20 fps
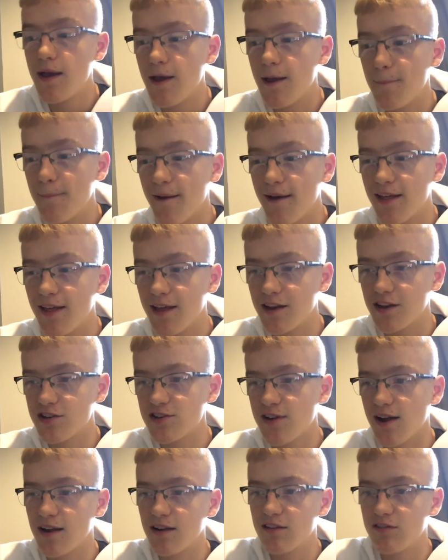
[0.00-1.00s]
He barely had a
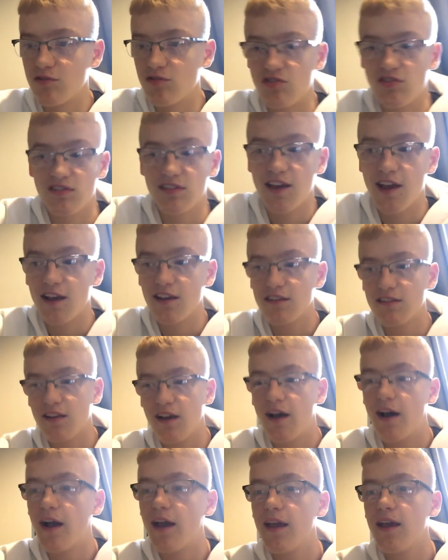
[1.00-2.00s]
chance. It was just
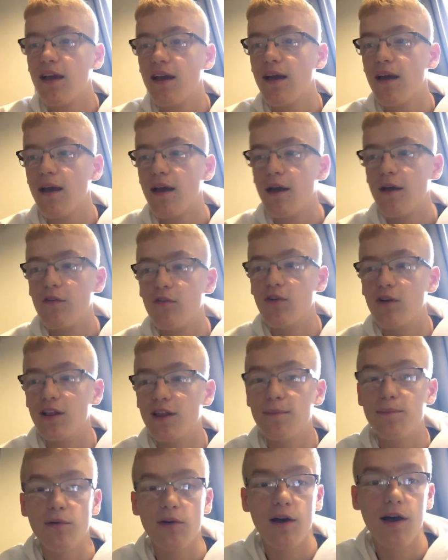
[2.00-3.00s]
KSI,
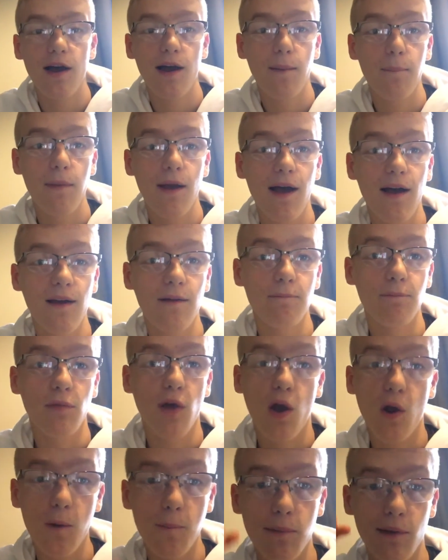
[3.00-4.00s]
really. But I'm
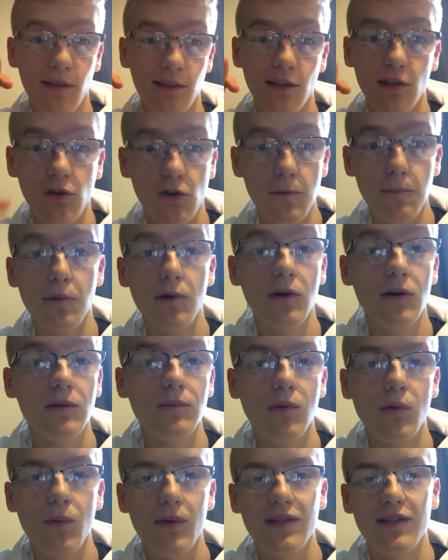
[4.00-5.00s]
hoping Logan
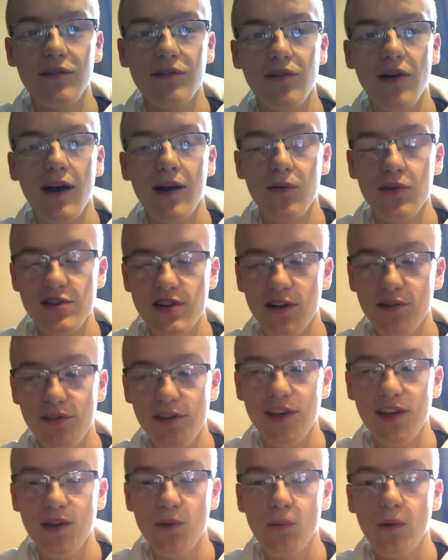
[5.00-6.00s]
Paul will win the fight, which I
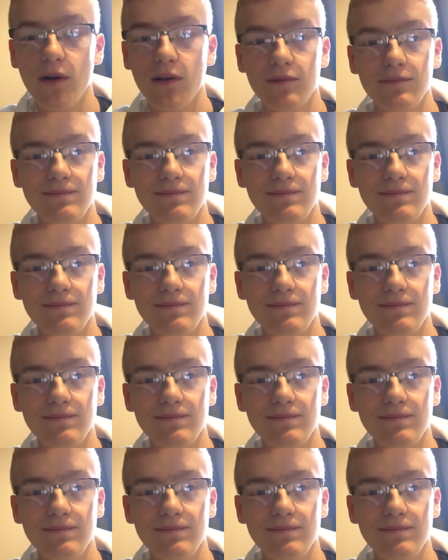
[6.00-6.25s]
think he will.